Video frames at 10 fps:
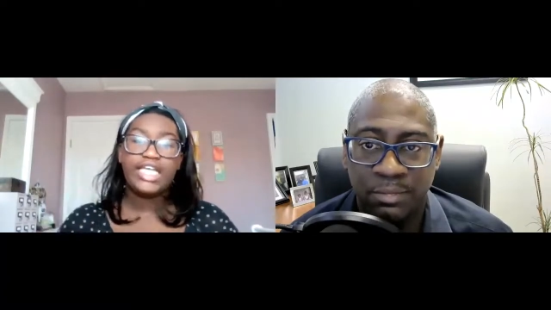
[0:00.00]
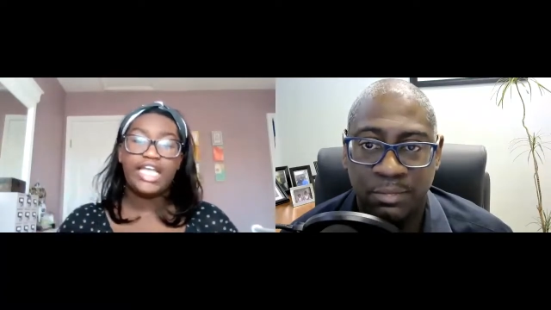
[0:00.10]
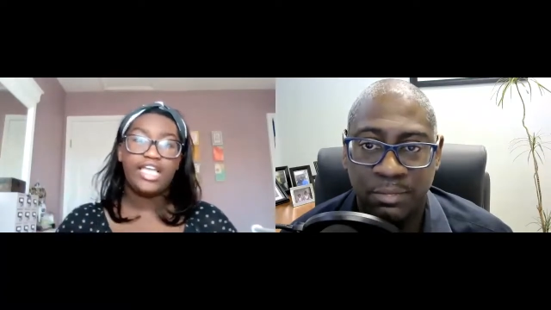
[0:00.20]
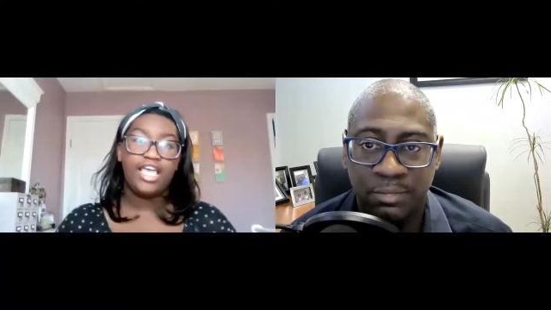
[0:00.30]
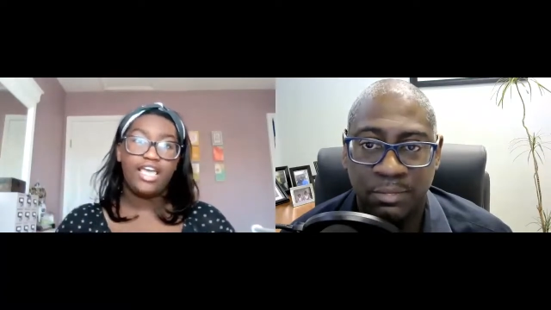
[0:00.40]
Speaker 1: And
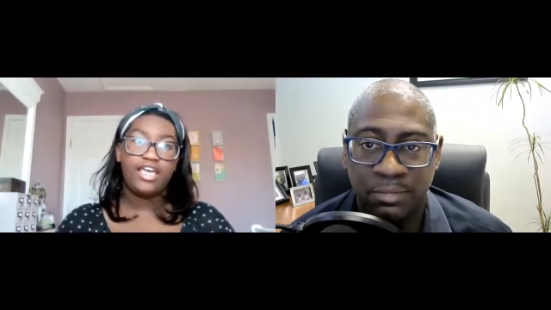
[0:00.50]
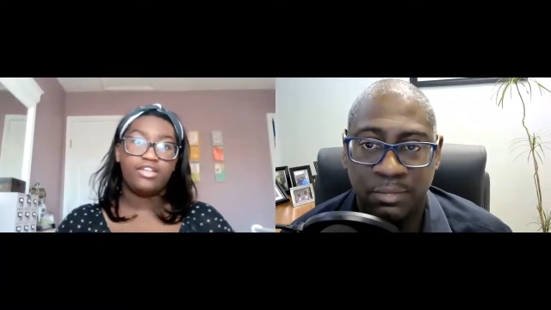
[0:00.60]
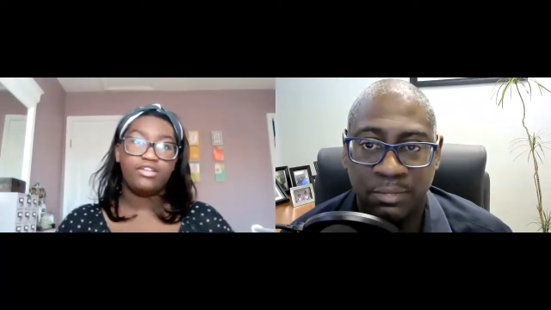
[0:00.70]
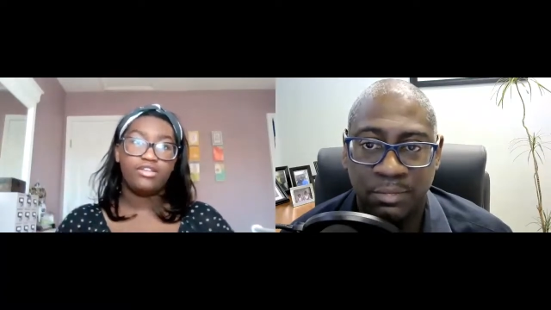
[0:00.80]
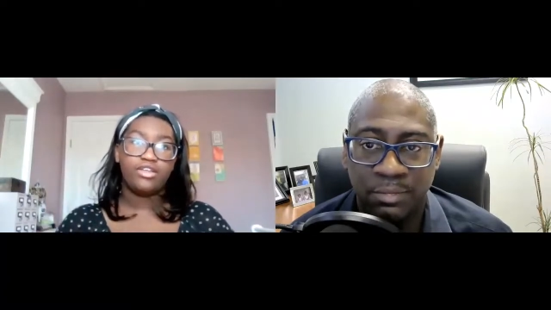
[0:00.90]
I
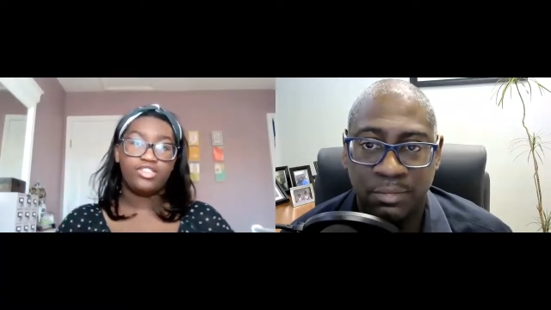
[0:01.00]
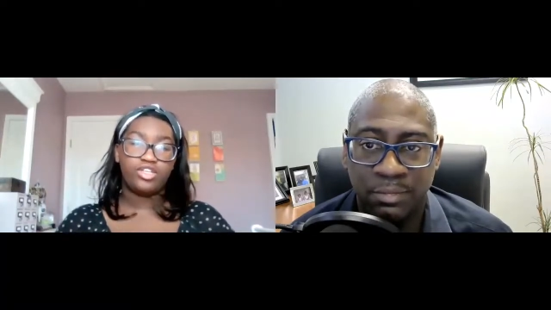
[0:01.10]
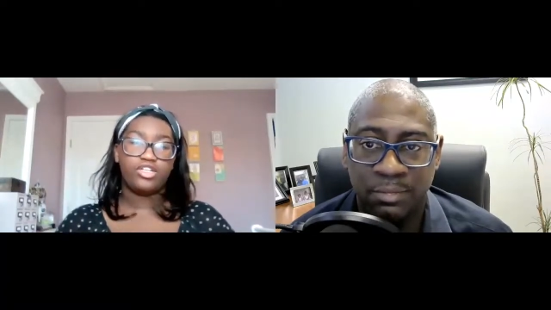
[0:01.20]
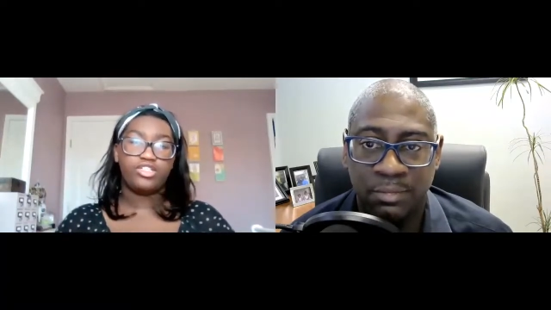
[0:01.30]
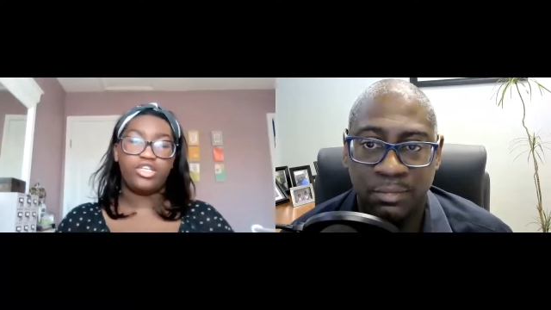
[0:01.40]
can't, it's
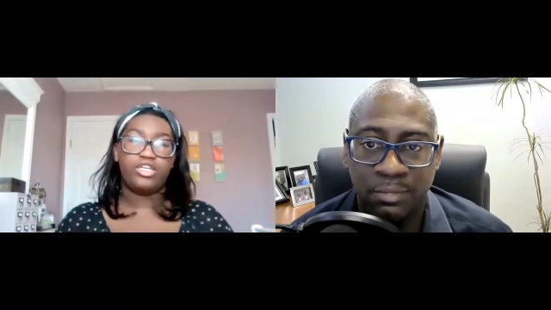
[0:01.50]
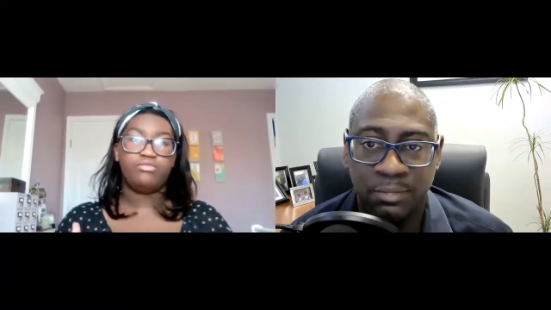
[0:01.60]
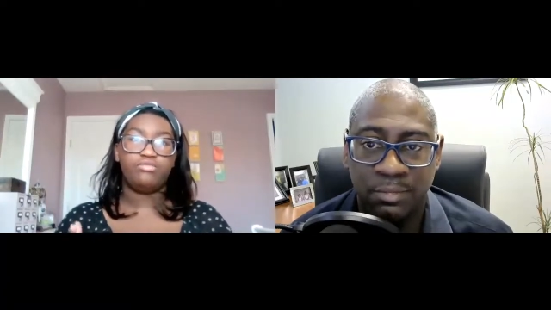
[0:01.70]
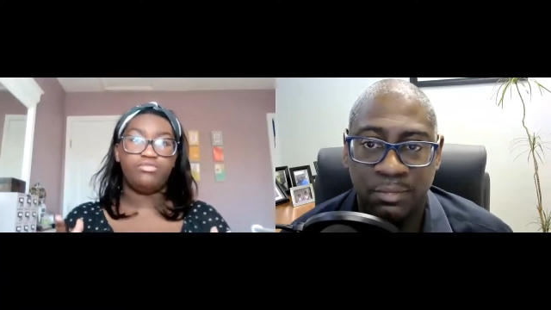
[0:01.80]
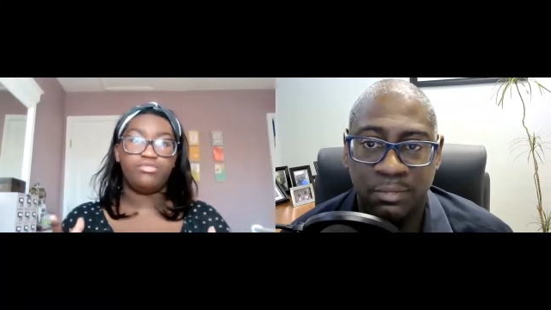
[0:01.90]
hard to